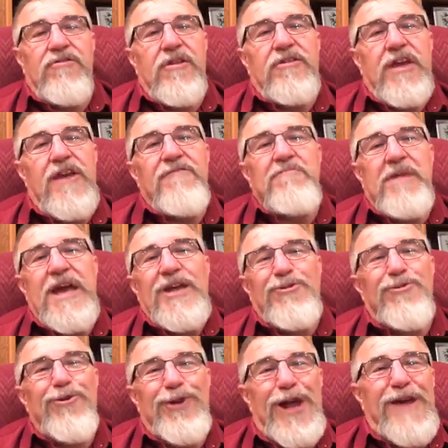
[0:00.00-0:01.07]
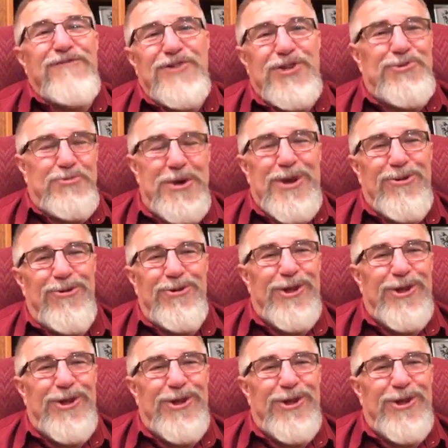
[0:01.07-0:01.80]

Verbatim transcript: that they've made your life sweeter,